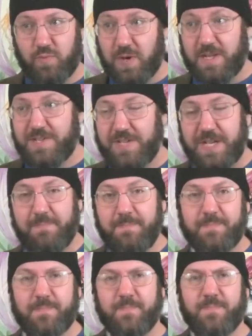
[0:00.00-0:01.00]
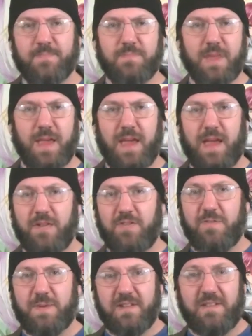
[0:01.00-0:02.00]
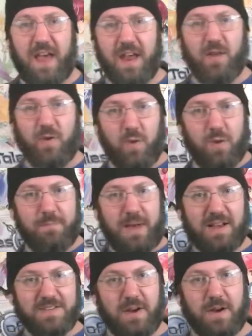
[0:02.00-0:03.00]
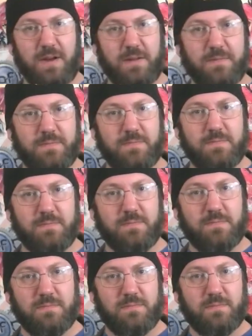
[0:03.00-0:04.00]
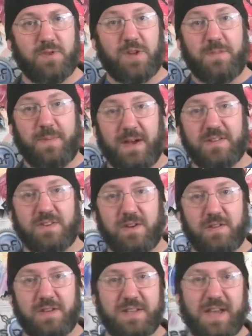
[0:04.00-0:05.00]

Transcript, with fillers: really cheap, and just because it had a cool box art. Thought the box art looked